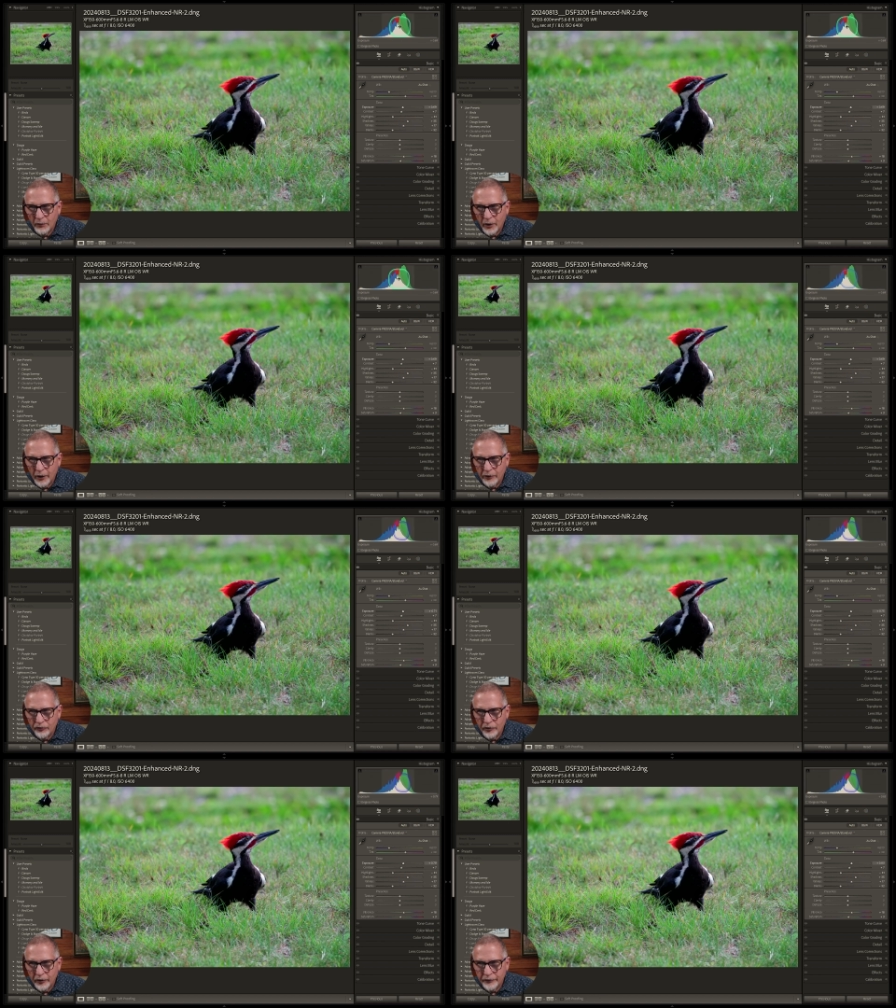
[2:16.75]
I want
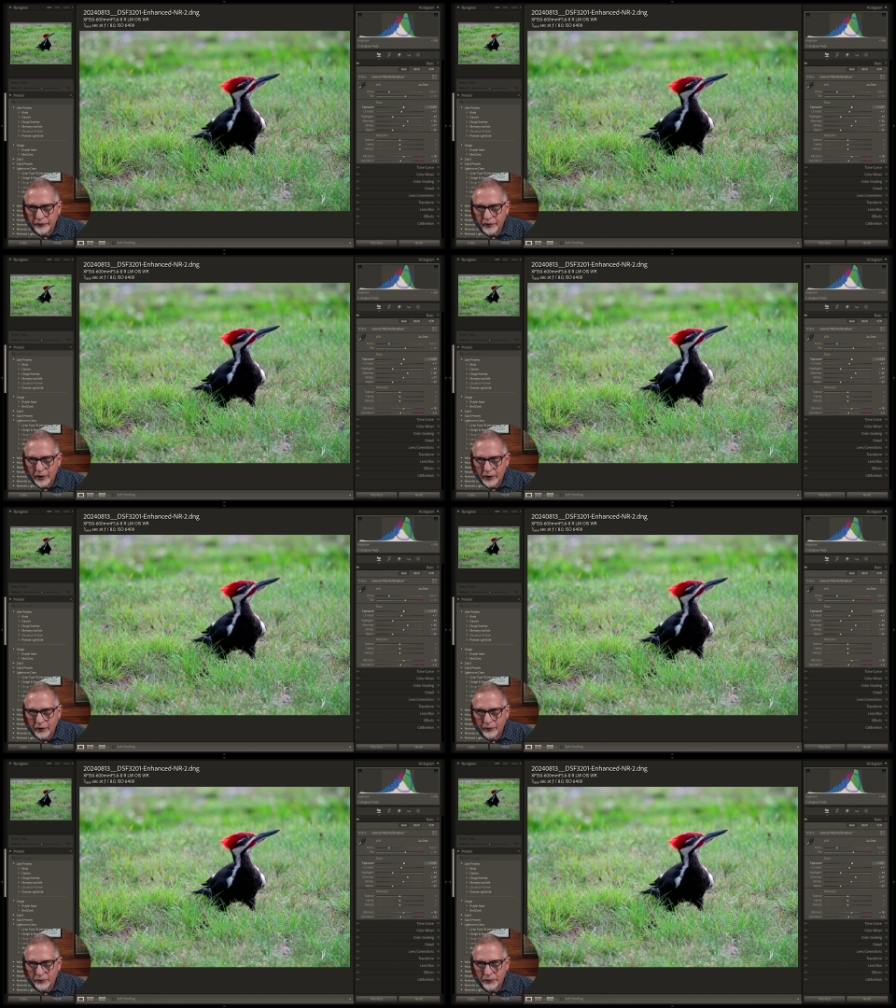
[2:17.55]
to just
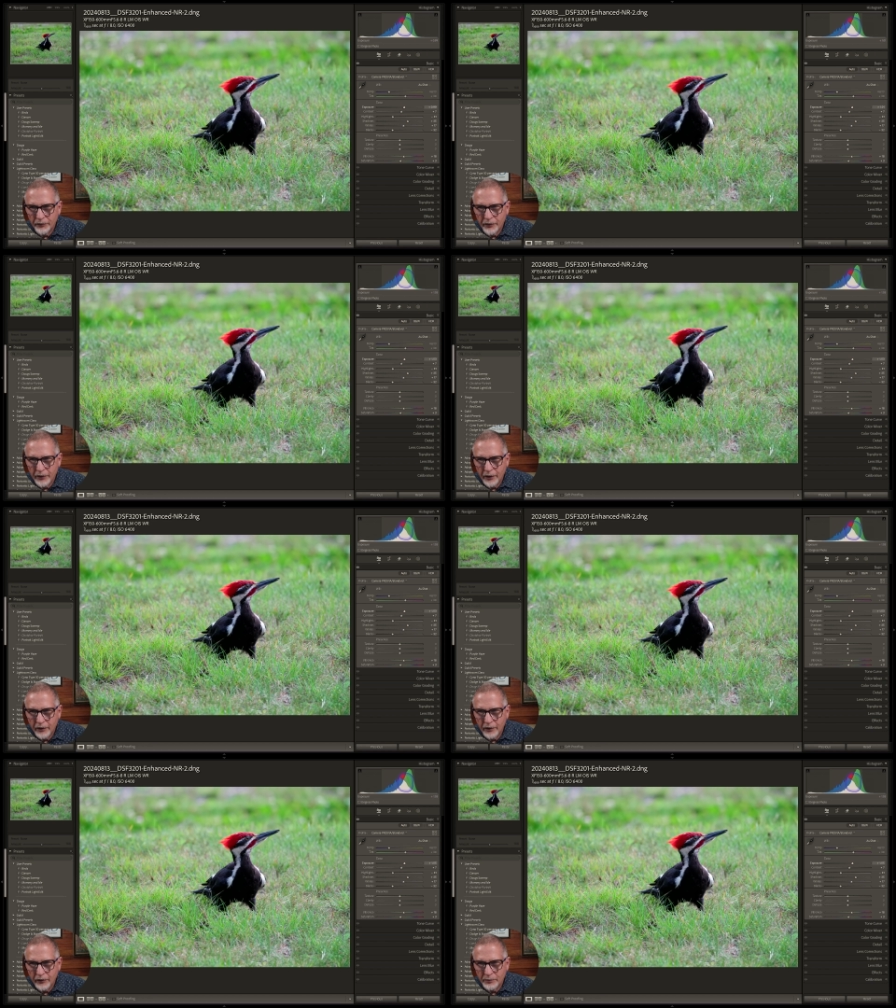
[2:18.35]
kind of
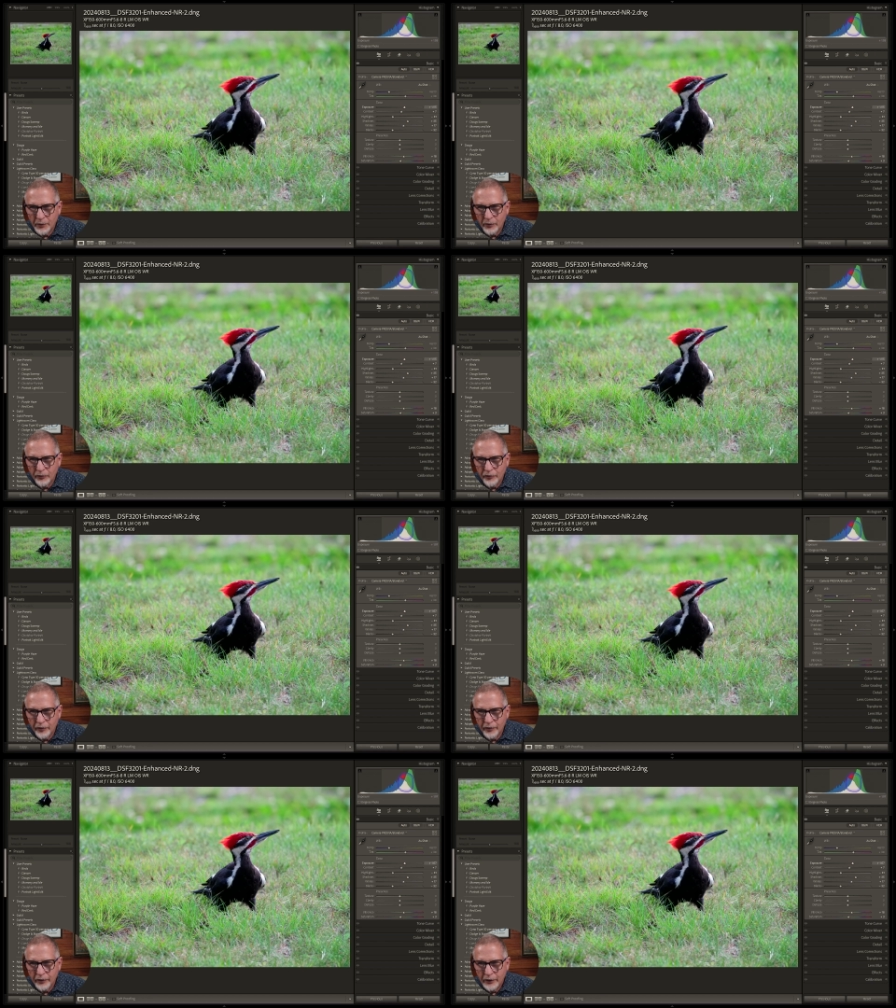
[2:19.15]
kick
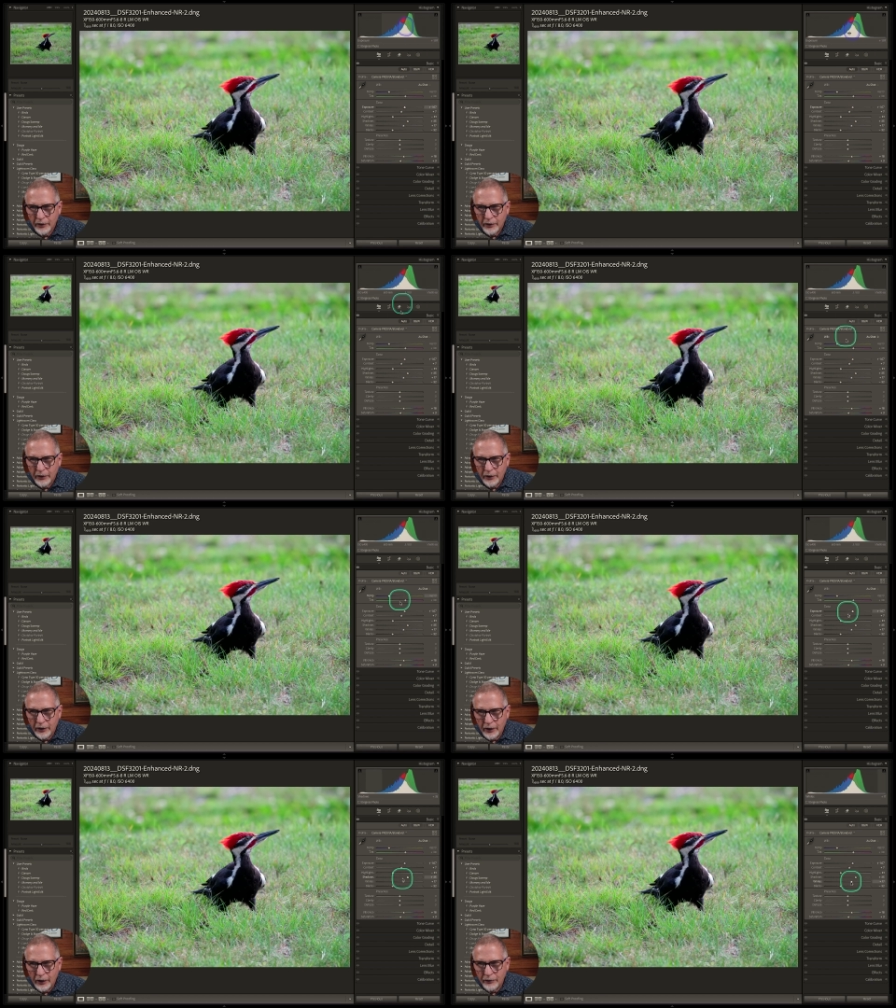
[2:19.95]
exposure
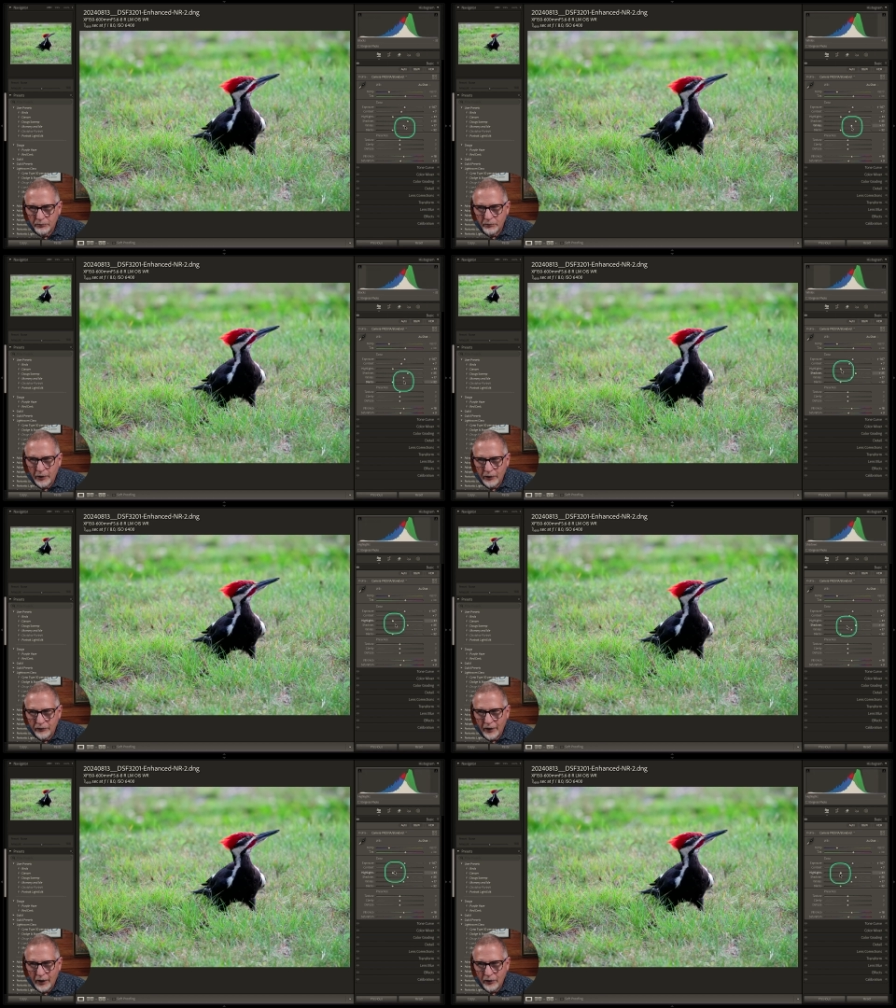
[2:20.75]
and
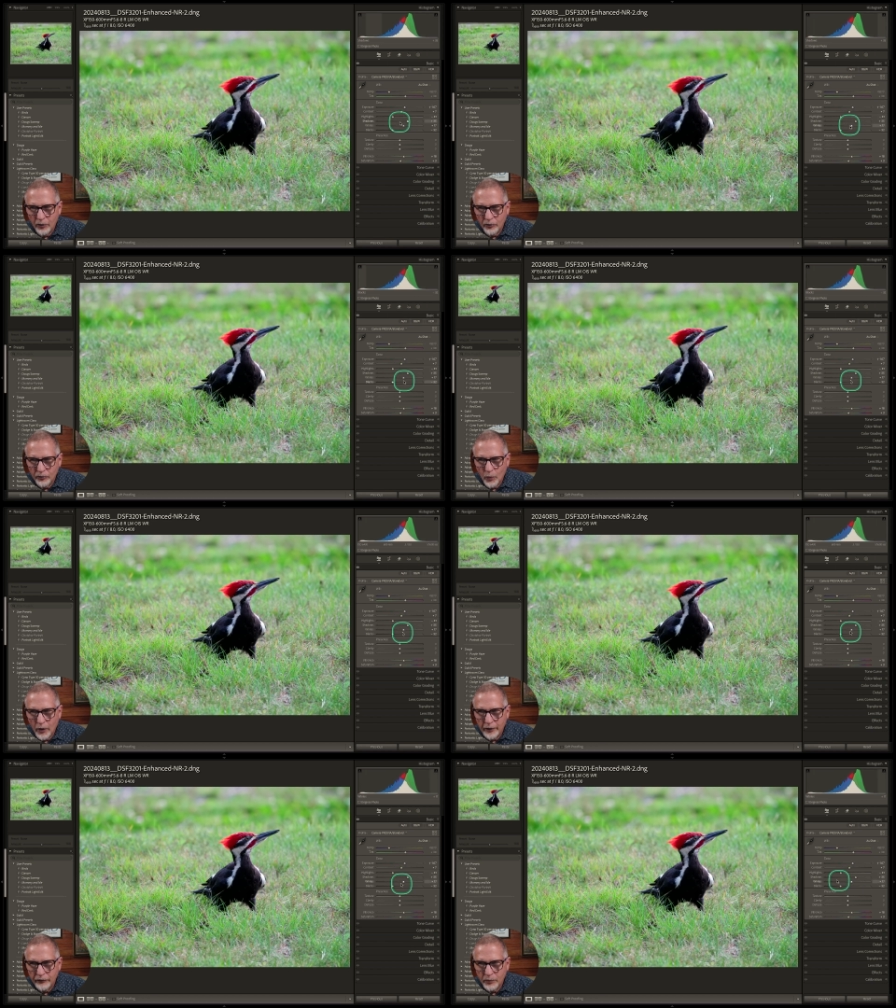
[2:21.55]
maintain those
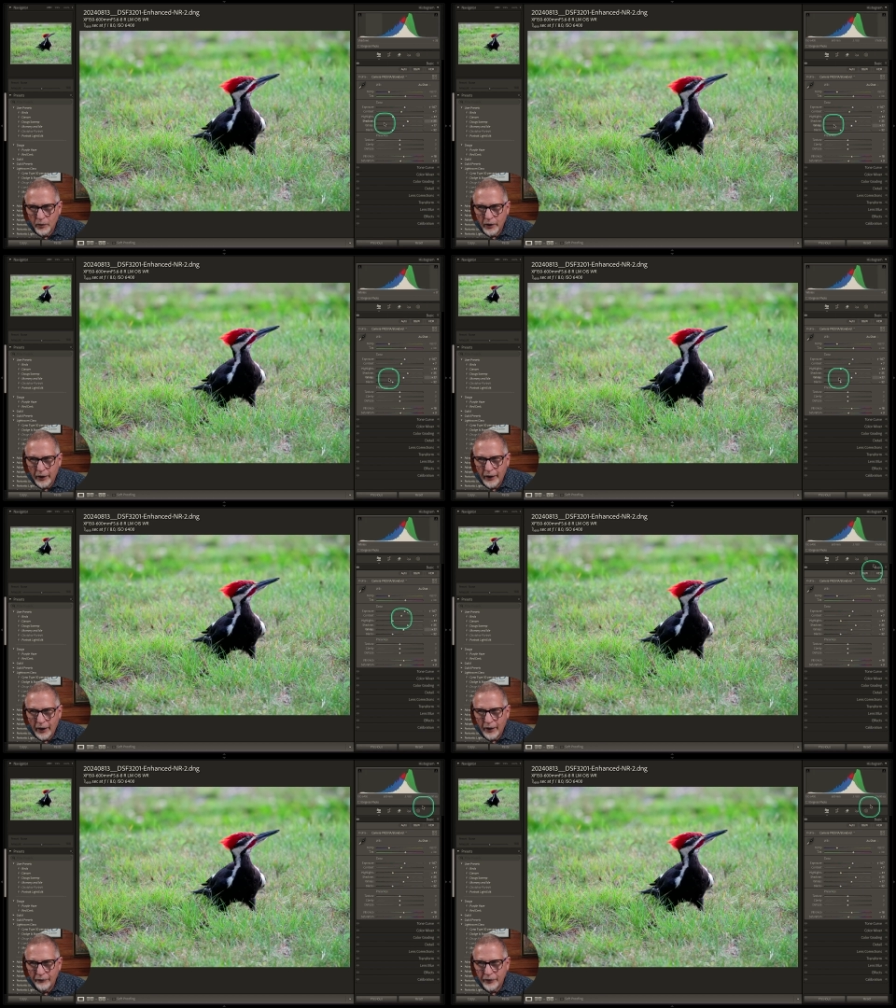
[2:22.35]
whites where I
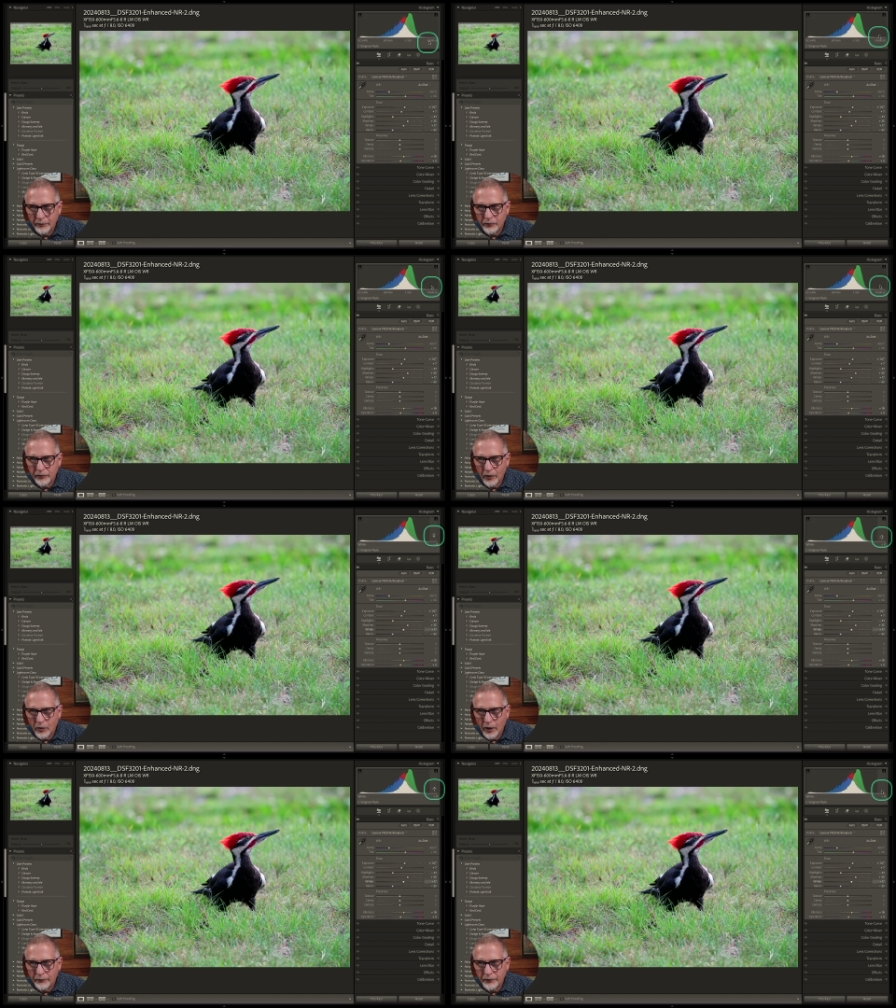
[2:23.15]
have them.
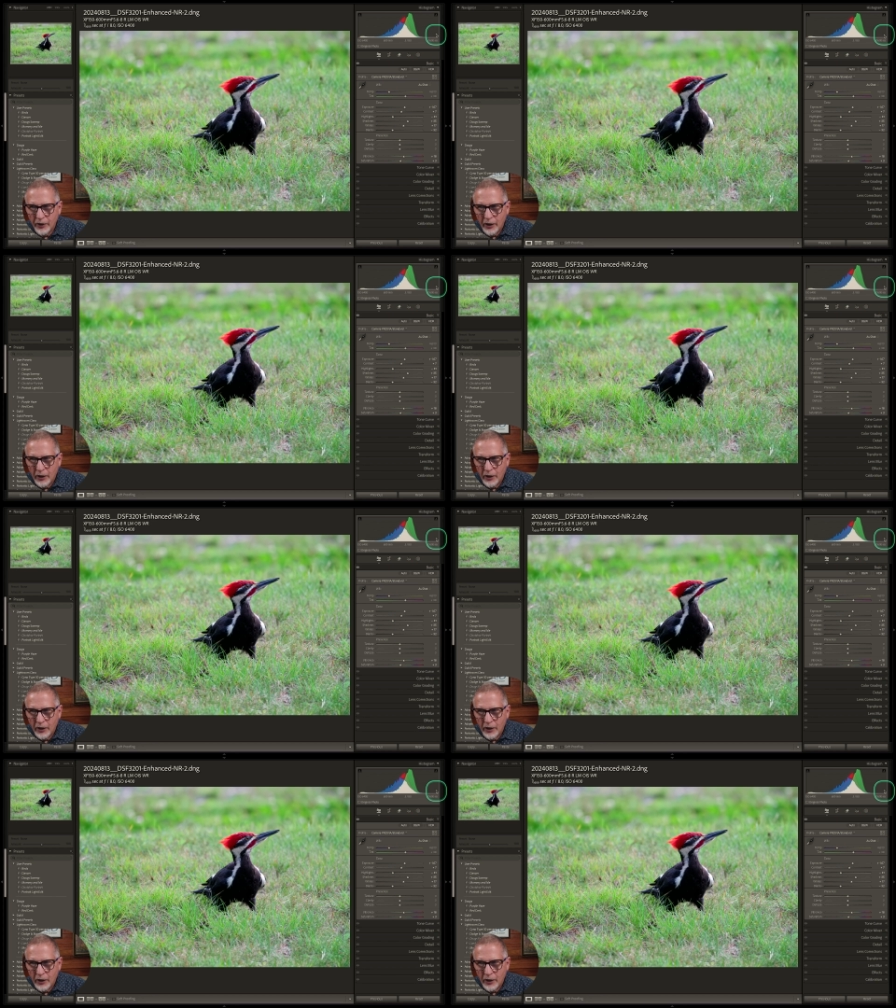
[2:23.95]
So I'm